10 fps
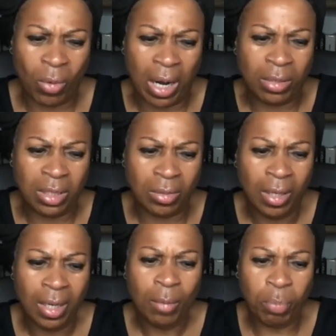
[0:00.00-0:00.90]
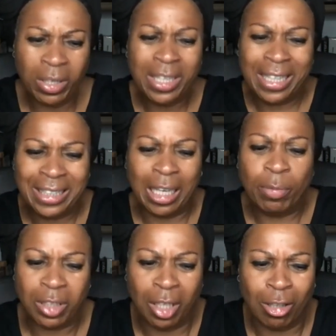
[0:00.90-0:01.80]
Why would you put an
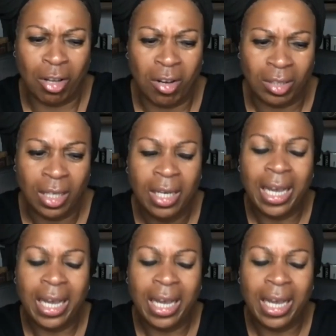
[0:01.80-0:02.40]
exception clause